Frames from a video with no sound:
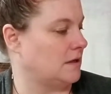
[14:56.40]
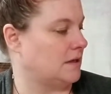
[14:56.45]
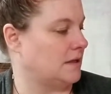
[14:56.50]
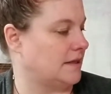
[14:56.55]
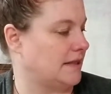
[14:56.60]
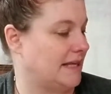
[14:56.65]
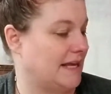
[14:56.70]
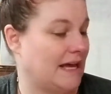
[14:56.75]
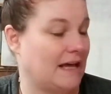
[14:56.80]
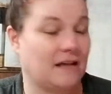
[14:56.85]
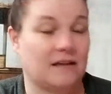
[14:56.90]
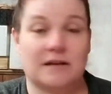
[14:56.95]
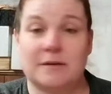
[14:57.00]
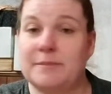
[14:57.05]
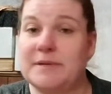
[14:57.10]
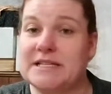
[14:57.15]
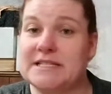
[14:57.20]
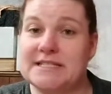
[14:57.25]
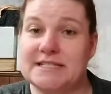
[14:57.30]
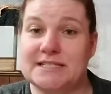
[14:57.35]
the
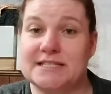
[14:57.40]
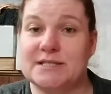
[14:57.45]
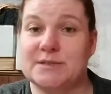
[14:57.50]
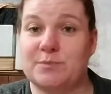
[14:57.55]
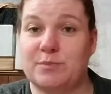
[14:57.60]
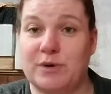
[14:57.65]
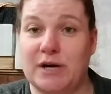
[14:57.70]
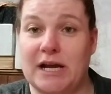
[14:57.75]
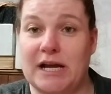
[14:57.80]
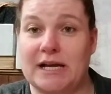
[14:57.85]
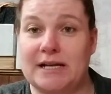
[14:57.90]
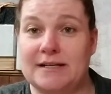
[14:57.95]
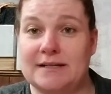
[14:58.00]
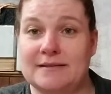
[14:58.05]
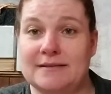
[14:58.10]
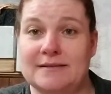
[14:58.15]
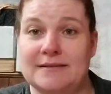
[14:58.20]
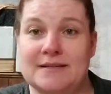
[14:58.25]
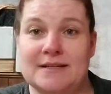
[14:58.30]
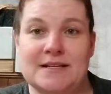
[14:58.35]
Alchemist spread.
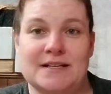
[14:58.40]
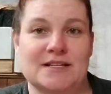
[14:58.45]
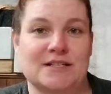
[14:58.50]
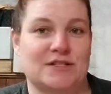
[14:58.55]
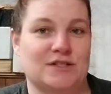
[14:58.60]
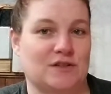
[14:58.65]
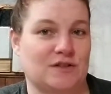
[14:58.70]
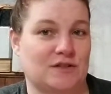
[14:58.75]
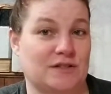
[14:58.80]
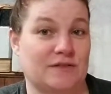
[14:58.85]
So